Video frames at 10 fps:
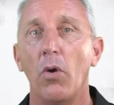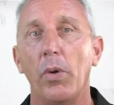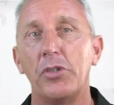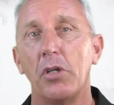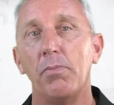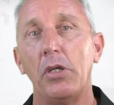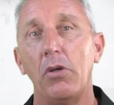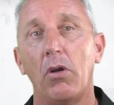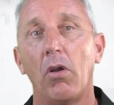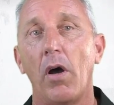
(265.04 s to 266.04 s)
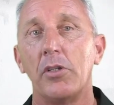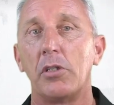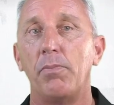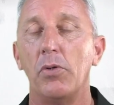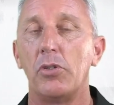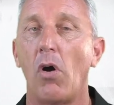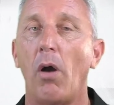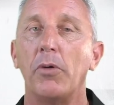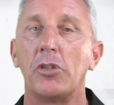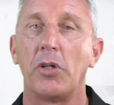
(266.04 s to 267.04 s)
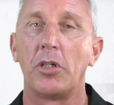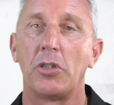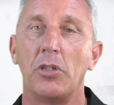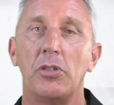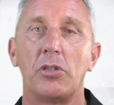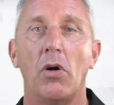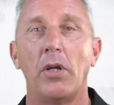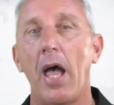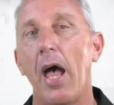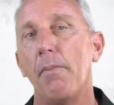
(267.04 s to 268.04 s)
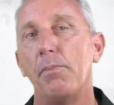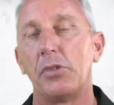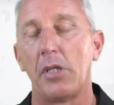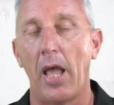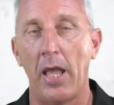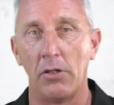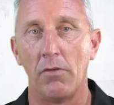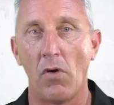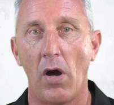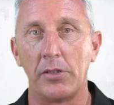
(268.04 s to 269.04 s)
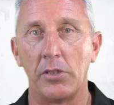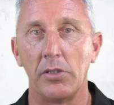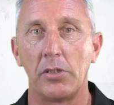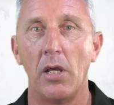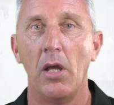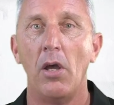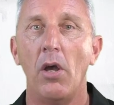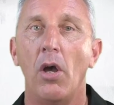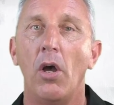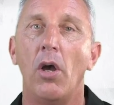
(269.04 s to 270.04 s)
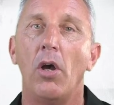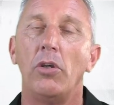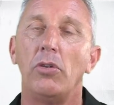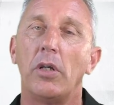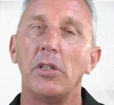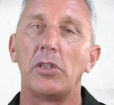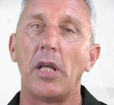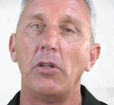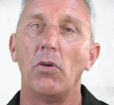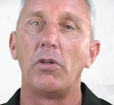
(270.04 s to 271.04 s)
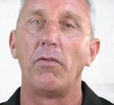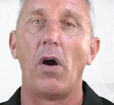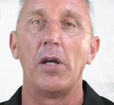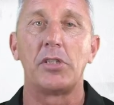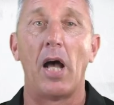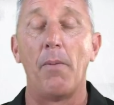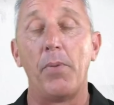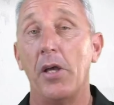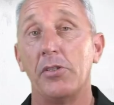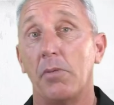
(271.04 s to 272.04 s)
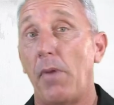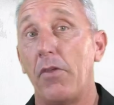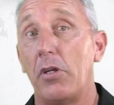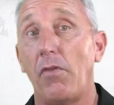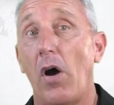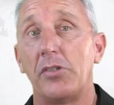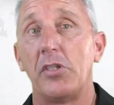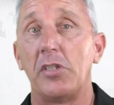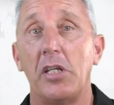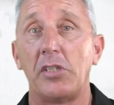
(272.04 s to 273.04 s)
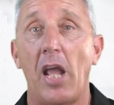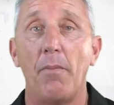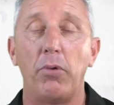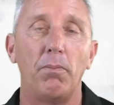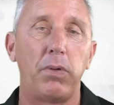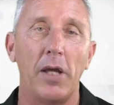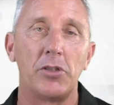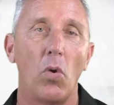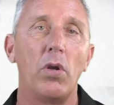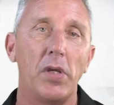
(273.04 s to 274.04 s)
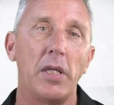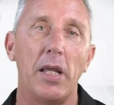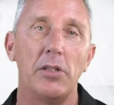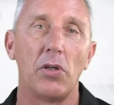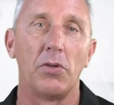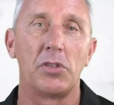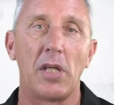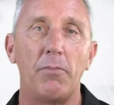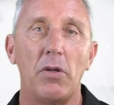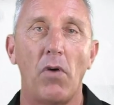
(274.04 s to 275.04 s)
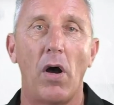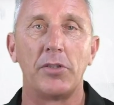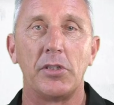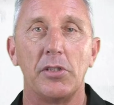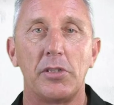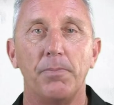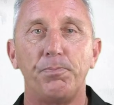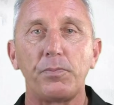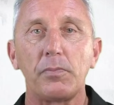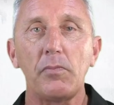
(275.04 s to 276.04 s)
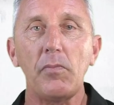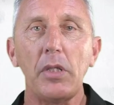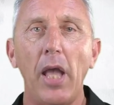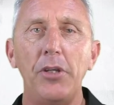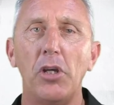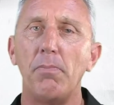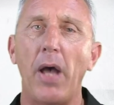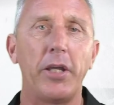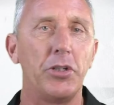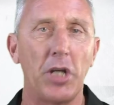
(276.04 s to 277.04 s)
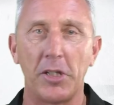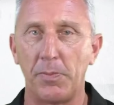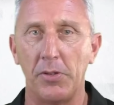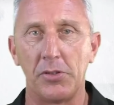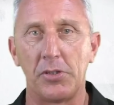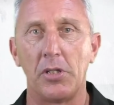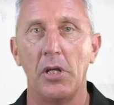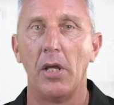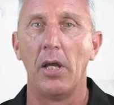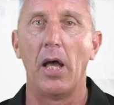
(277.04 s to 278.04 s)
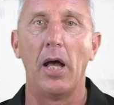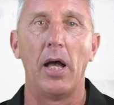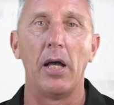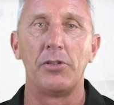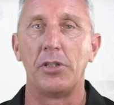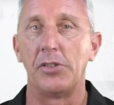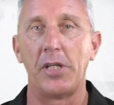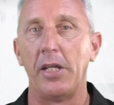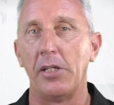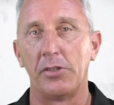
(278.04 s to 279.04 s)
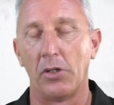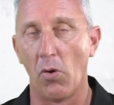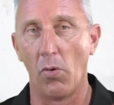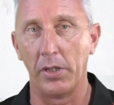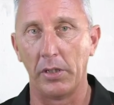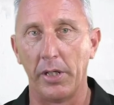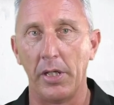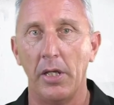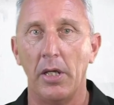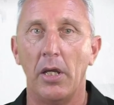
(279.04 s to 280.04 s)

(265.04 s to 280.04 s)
which can be utilised to put time restrictions on apps and devices. You can set your device up as a mother device, as an example, and place all of your kids on sub-devices, and you can make adjustments to settings accordingly.